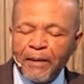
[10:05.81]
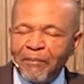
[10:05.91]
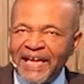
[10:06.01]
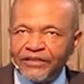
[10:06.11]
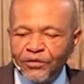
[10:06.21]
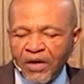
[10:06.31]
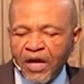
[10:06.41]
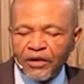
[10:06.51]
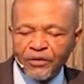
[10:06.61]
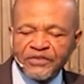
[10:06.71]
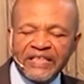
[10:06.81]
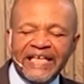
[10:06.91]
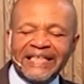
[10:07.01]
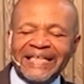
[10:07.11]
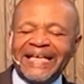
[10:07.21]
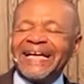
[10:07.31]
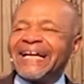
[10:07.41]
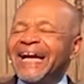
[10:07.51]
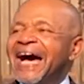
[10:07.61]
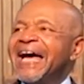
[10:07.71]
Matthew Arnold said,
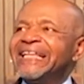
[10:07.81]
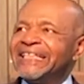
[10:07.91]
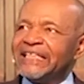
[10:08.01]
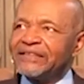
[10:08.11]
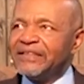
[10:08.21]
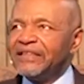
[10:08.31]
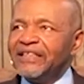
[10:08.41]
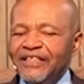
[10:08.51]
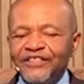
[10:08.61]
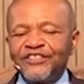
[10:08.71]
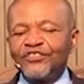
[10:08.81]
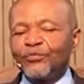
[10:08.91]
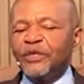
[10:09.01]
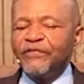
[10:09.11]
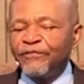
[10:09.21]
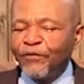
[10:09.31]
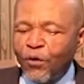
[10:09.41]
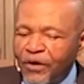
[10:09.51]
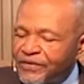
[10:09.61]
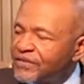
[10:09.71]
conduct is
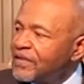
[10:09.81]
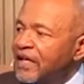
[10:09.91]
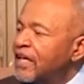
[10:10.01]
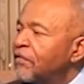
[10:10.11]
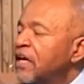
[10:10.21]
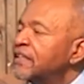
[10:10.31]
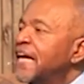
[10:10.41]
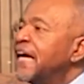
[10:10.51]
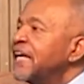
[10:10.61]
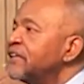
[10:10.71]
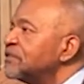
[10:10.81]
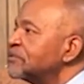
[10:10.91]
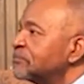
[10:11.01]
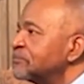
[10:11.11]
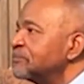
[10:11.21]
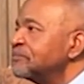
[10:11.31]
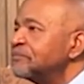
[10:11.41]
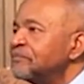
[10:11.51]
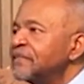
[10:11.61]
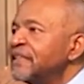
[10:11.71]
three-fourths of our lives.
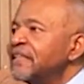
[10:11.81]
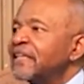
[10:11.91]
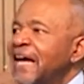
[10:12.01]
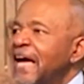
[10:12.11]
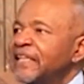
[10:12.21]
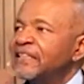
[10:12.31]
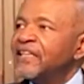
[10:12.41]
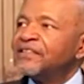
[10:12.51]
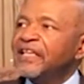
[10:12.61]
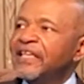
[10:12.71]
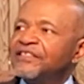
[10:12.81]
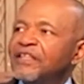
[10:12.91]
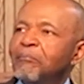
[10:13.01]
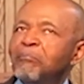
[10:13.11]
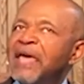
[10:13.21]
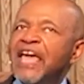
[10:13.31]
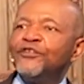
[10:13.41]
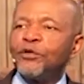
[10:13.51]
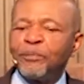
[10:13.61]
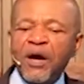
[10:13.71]
Conduct is a
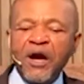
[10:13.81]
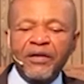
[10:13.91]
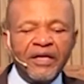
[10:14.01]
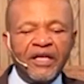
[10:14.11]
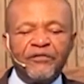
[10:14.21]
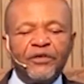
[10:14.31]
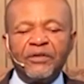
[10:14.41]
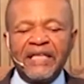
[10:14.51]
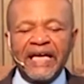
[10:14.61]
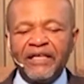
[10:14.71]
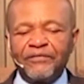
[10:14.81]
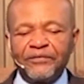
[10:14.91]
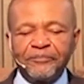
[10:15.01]
major part of your life.